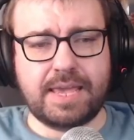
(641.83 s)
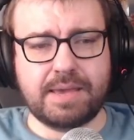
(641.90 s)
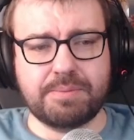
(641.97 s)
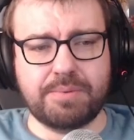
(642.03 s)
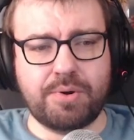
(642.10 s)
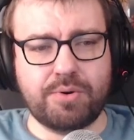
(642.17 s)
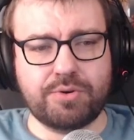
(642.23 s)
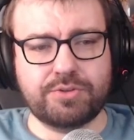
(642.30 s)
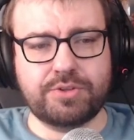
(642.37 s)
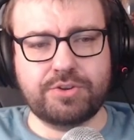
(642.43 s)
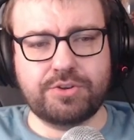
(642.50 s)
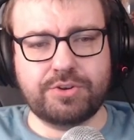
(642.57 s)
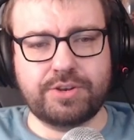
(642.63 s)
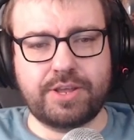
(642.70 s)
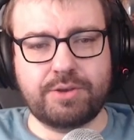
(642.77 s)
him
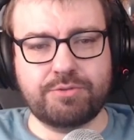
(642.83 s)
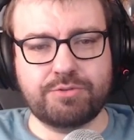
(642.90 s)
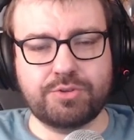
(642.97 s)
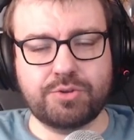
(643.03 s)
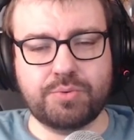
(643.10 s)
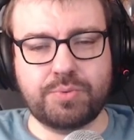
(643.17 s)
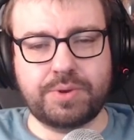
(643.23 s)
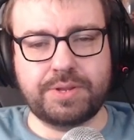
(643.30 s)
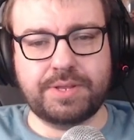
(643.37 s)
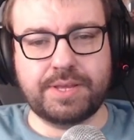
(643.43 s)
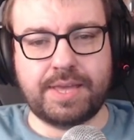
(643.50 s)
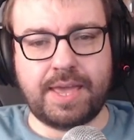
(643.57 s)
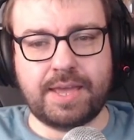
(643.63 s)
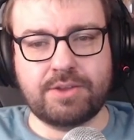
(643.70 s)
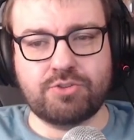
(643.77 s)
hostage and tells Zoe to
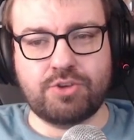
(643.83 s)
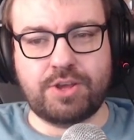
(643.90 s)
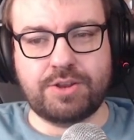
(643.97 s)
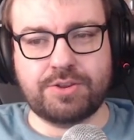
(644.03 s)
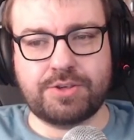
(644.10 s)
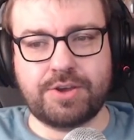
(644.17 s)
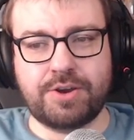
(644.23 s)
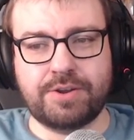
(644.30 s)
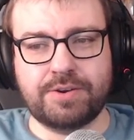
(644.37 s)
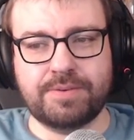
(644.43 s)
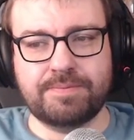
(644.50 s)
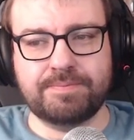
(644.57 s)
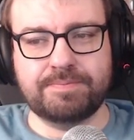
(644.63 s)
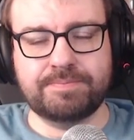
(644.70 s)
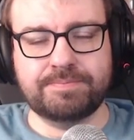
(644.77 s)
get Jane's gun,
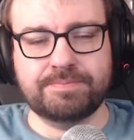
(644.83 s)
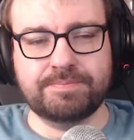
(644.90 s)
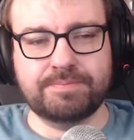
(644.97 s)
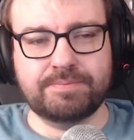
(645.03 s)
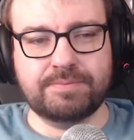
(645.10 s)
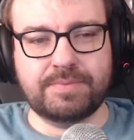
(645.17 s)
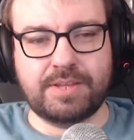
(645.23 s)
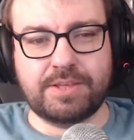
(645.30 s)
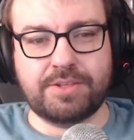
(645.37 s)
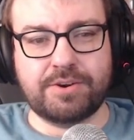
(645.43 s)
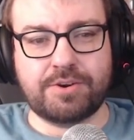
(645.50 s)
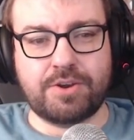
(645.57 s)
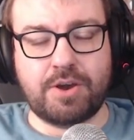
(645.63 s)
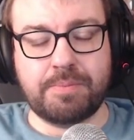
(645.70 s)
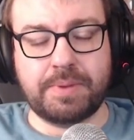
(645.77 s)
as they're
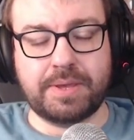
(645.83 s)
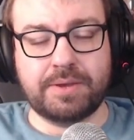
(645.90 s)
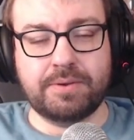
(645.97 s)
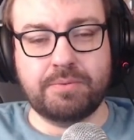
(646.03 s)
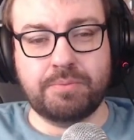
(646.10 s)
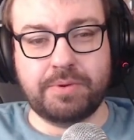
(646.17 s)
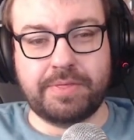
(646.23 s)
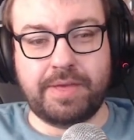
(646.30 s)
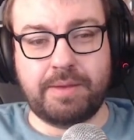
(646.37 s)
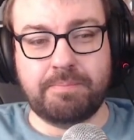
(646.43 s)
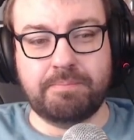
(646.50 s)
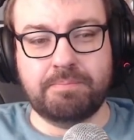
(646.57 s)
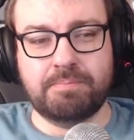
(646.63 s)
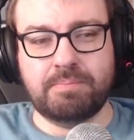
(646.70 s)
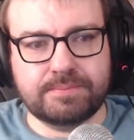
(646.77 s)
coming with him.
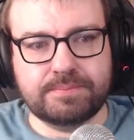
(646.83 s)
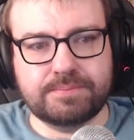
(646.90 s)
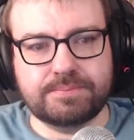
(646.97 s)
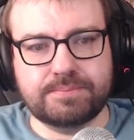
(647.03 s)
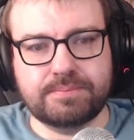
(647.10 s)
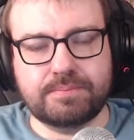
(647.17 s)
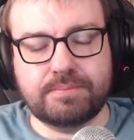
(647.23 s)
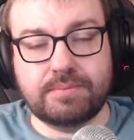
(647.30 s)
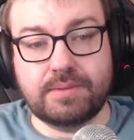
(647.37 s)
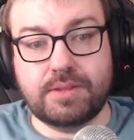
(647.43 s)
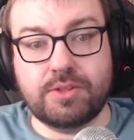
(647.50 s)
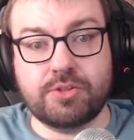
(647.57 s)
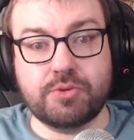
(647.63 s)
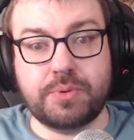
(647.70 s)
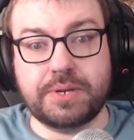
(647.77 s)

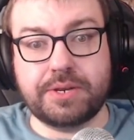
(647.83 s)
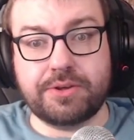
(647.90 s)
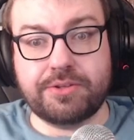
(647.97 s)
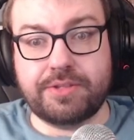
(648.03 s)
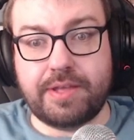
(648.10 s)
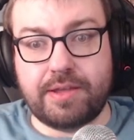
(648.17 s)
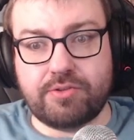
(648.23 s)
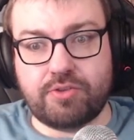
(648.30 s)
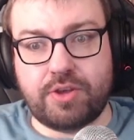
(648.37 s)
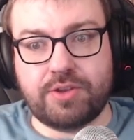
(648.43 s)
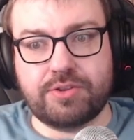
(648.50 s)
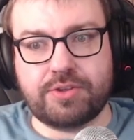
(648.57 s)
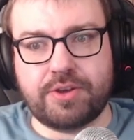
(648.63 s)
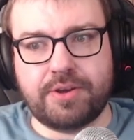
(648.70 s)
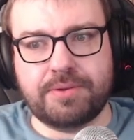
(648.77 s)
Zoe does take
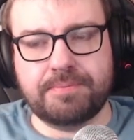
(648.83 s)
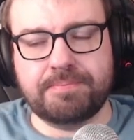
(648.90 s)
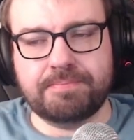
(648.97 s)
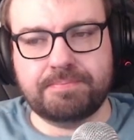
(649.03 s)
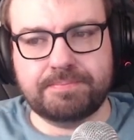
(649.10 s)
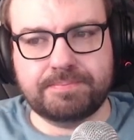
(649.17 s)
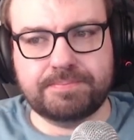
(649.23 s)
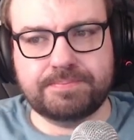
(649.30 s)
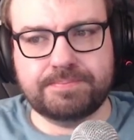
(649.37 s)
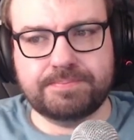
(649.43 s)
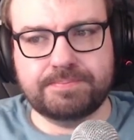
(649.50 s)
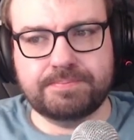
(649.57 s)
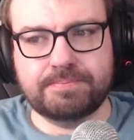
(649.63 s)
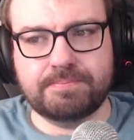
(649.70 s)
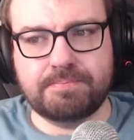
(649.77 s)
Jane's gun,
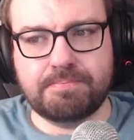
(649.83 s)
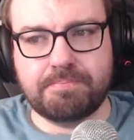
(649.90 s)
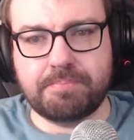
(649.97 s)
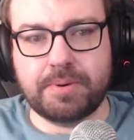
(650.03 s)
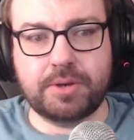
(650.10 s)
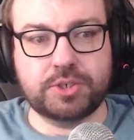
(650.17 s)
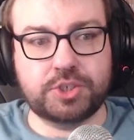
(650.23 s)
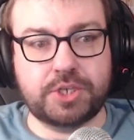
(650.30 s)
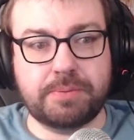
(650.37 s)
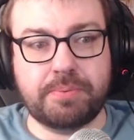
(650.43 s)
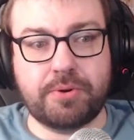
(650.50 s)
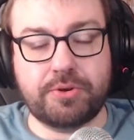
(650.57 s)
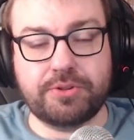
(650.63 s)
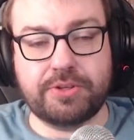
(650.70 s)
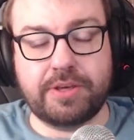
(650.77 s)
but she
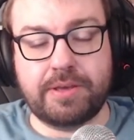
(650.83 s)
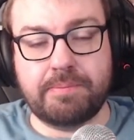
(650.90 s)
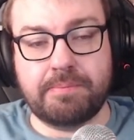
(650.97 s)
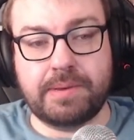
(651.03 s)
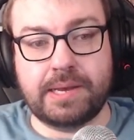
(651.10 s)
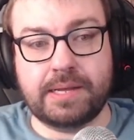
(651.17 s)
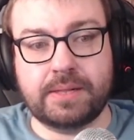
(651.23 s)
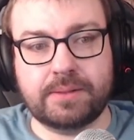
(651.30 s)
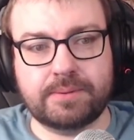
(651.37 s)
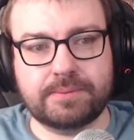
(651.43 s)
points it at Mal.